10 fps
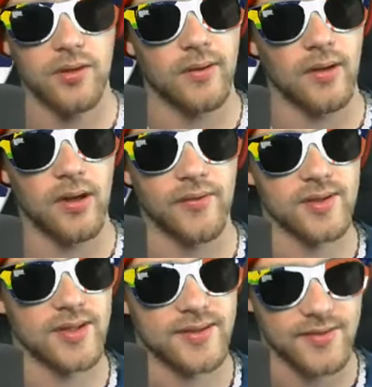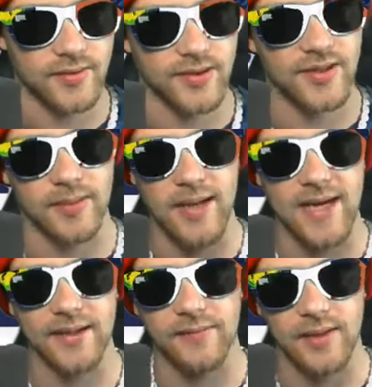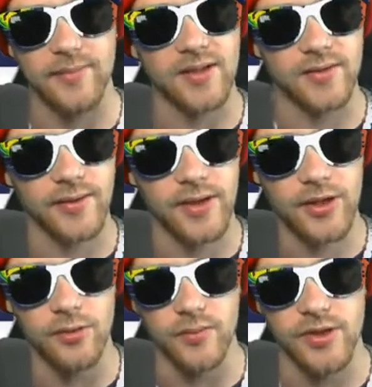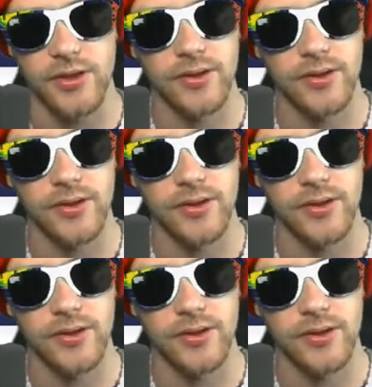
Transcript: all their senses are just like magnified because they're huge.